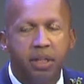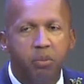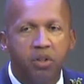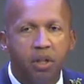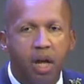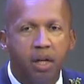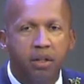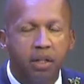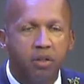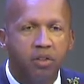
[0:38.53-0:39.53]
He was
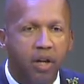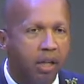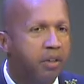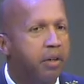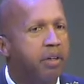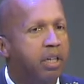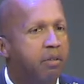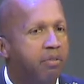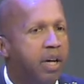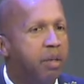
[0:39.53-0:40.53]
locked in solitary
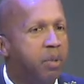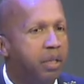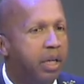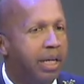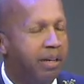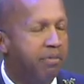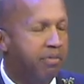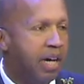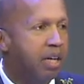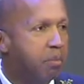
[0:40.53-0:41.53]
confinement in a
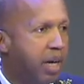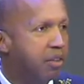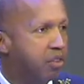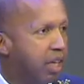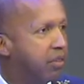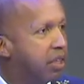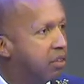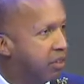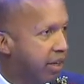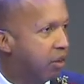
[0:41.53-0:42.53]
5-by-7
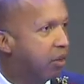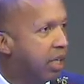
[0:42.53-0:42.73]
cell